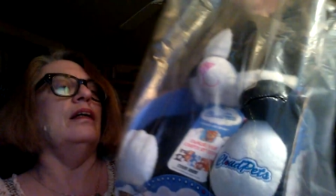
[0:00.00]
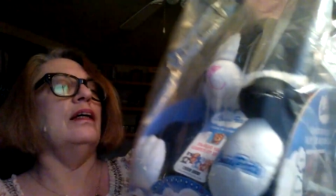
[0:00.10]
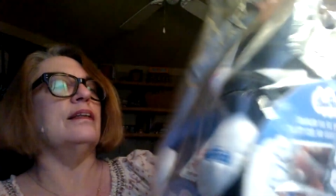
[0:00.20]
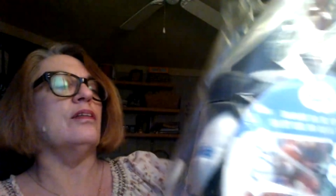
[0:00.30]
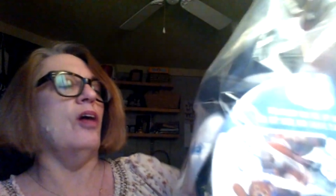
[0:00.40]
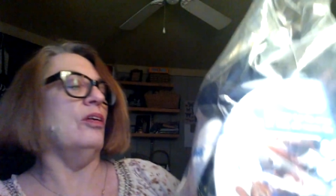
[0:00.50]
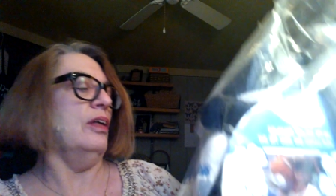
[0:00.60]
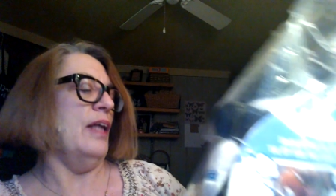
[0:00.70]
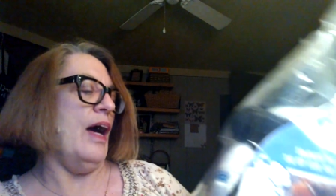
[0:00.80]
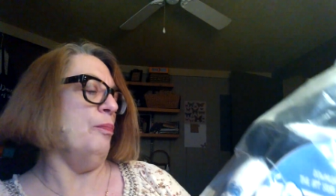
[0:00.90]
he's called a
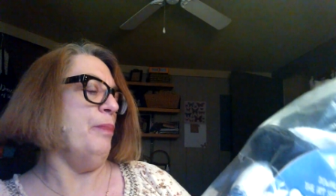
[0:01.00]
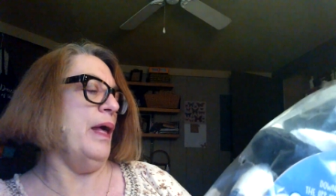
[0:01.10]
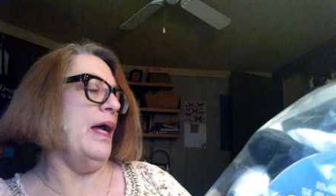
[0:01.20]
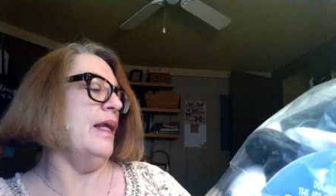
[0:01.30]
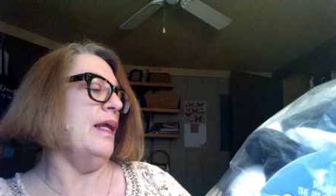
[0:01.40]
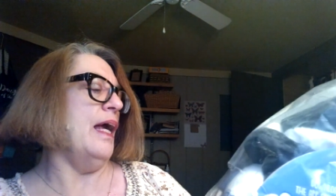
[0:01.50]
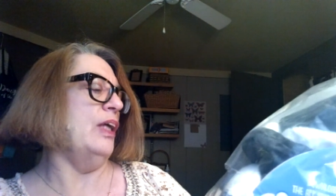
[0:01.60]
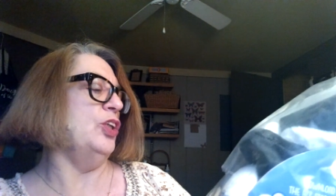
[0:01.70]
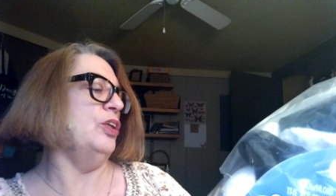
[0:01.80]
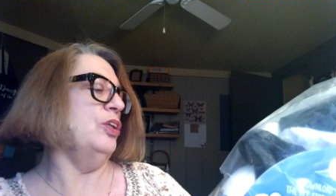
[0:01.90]
Cloud Pet,
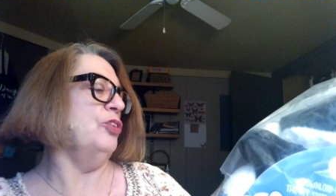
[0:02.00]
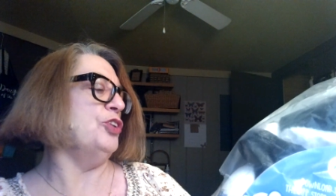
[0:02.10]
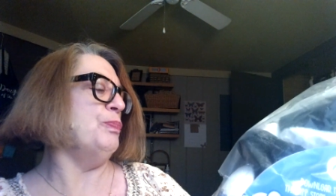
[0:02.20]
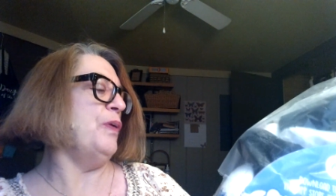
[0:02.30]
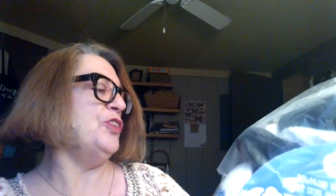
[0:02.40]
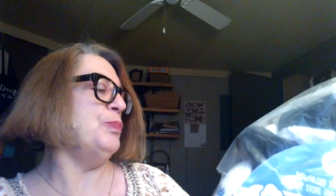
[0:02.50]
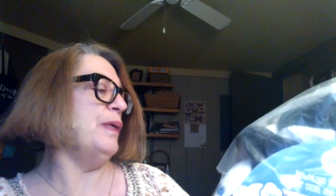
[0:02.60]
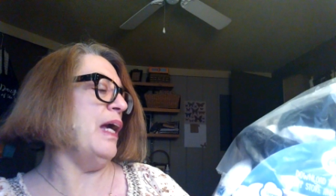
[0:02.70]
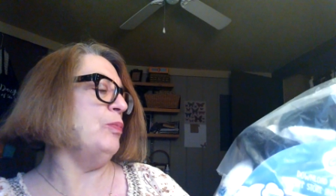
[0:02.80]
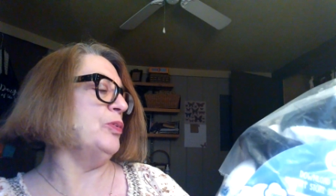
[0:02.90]
and you're supposed to
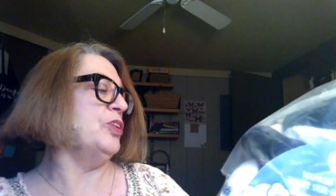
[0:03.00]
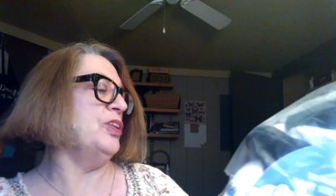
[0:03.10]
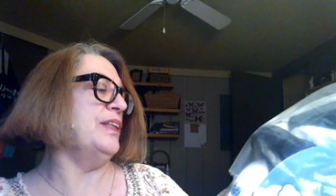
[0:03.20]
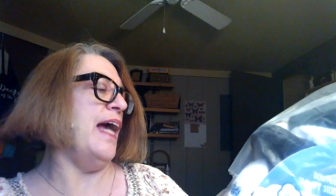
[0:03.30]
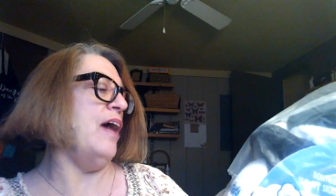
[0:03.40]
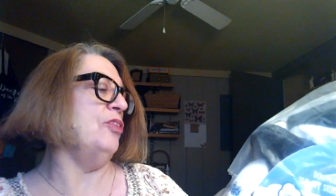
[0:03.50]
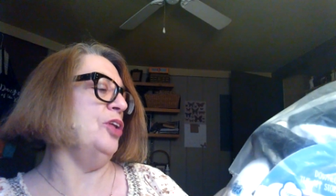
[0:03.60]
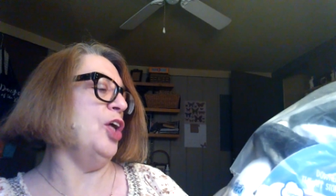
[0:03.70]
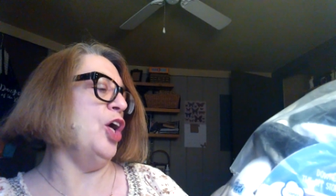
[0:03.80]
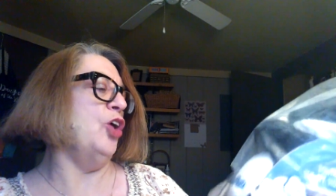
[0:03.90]
be able to
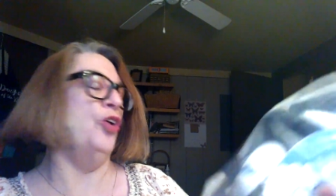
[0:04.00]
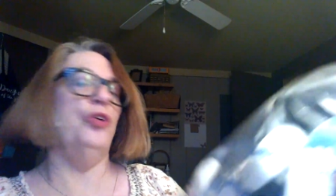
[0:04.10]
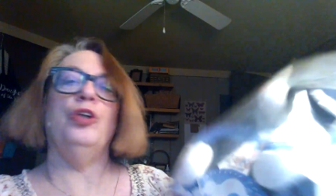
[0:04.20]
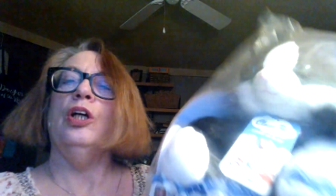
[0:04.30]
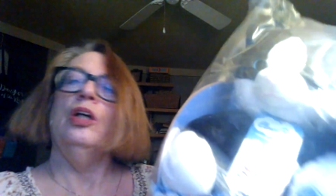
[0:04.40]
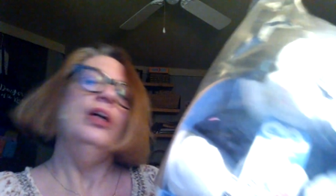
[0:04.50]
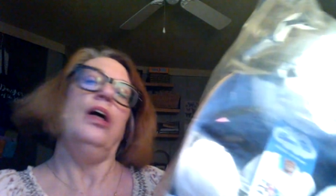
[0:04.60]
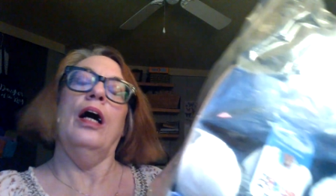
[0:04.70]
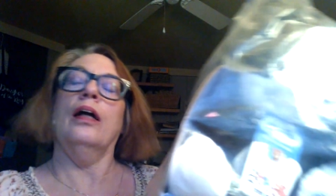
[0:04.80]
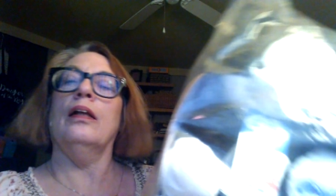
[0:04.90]
download
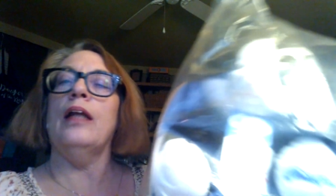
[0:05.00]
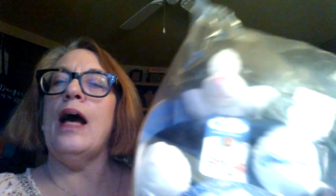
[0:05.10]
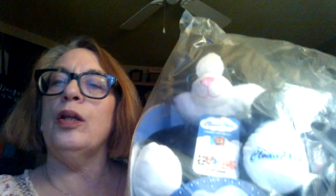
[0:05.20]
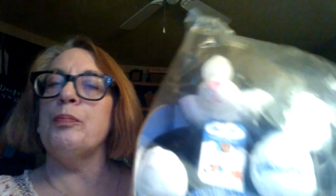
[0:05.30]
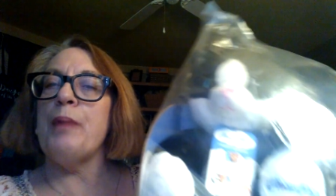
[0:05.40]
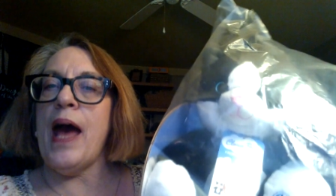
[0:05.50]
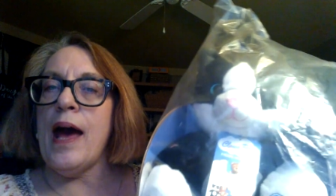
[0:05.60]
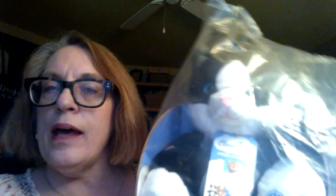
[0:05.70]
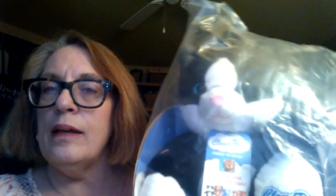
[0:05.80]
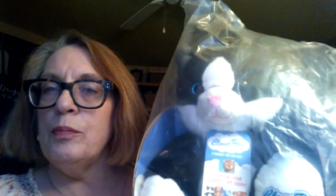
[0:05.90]
a Cloud
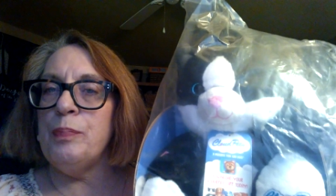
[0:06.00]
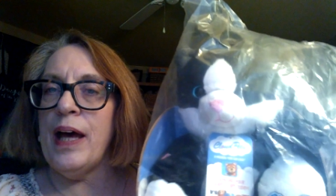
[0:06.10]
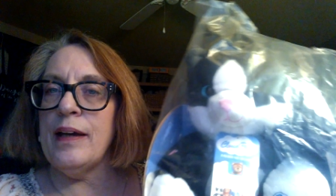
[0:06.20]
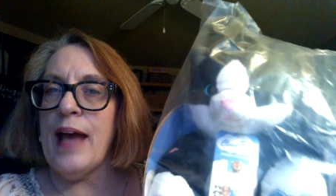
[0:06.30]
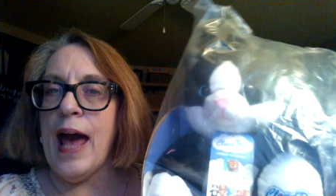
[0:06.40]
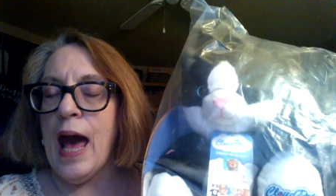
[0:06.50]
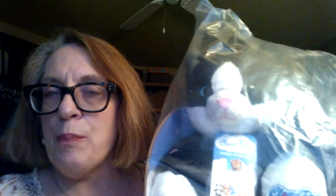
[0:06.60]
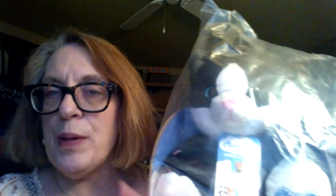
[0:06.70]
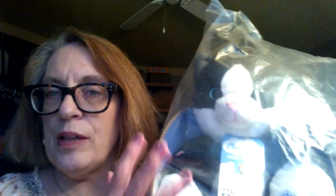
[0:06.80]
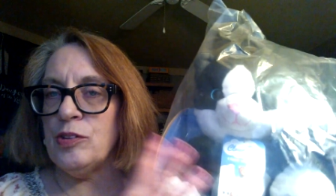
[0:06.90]
Pet, Pet
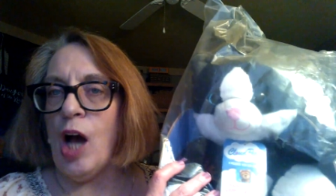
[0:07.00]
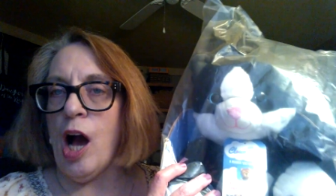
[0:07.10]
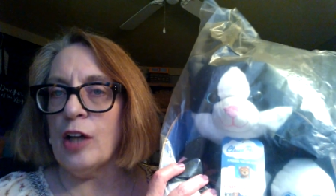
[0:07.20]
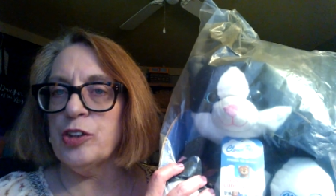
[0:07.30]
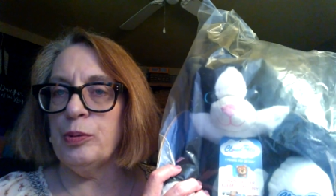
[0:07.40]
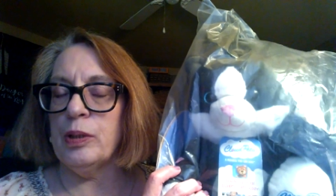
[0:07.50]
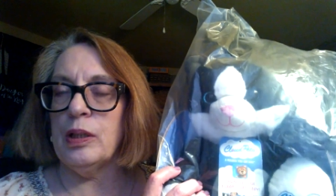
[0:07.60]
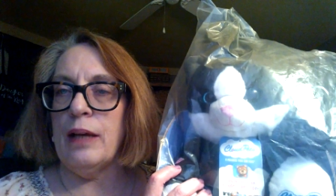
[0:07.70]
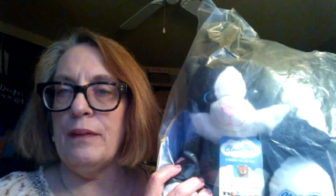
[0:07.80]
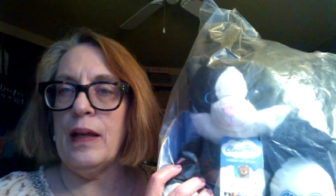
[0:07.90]
app and talk to it,
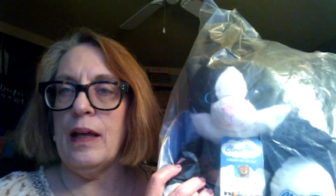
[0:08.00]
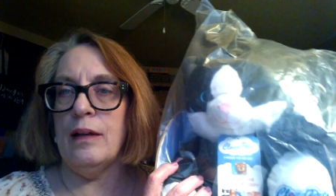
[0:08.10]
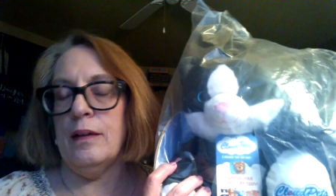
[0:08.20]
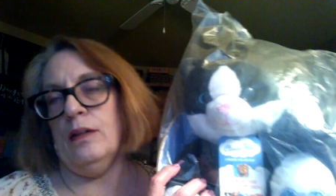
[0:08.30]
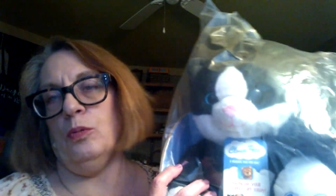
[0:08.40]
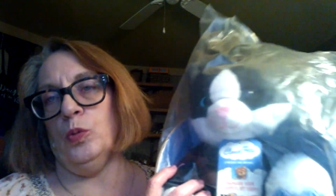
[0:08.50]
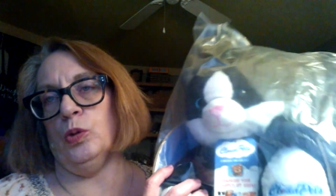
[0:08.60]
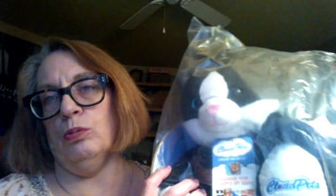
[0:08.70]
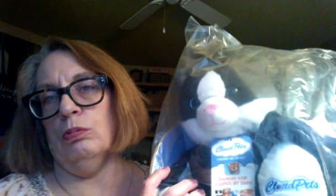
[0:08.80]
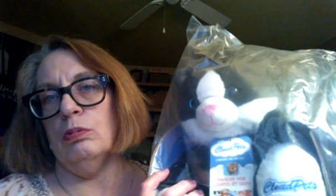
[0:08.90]
and then it
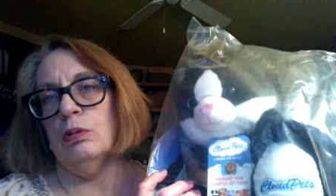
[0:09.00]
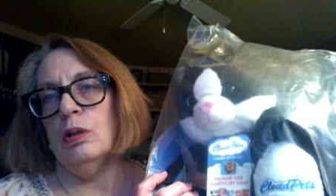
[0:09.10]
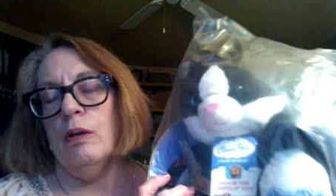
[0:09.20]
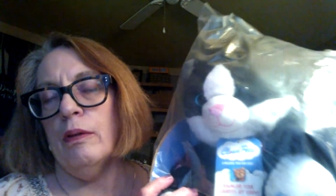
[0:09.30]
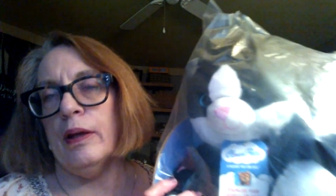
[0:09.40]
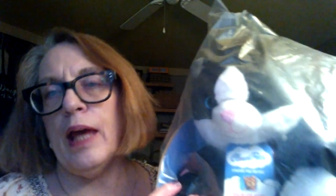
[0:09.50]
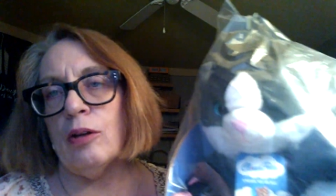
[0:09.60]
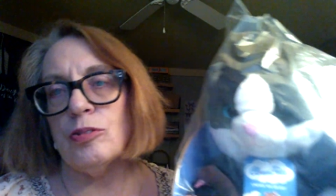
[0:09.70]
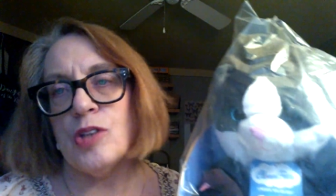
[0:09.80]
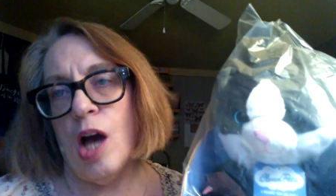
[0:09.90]
will, the
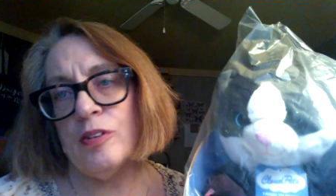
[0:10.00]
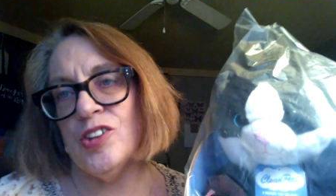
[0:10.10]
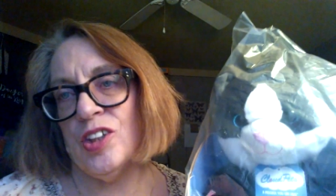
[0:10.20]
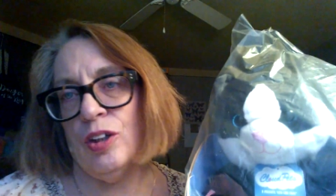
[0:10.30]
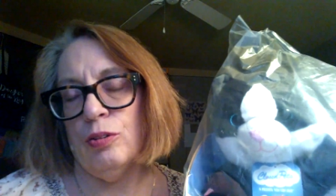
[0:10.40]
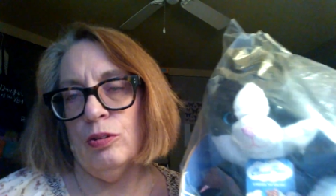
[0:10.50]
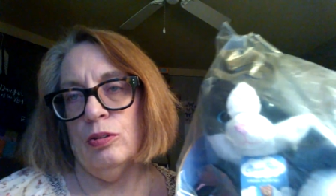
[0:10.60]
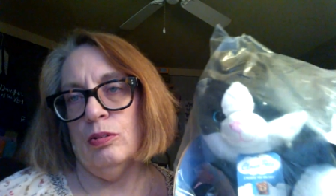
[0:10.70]
cat will talk to you.